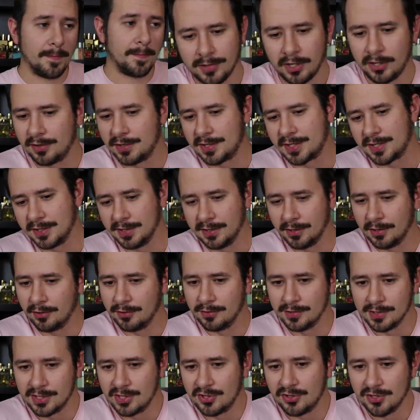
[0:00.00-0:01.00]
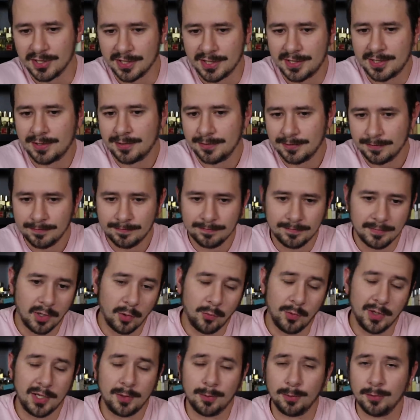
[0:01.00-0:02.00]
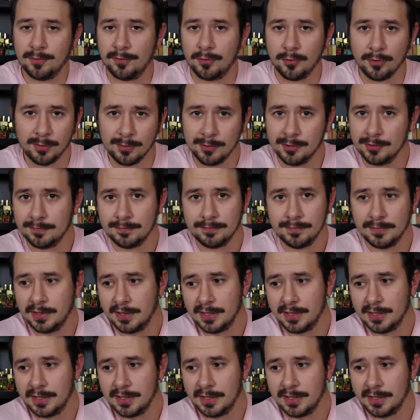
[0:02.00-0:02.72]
Honestly though, it's just a weak performer.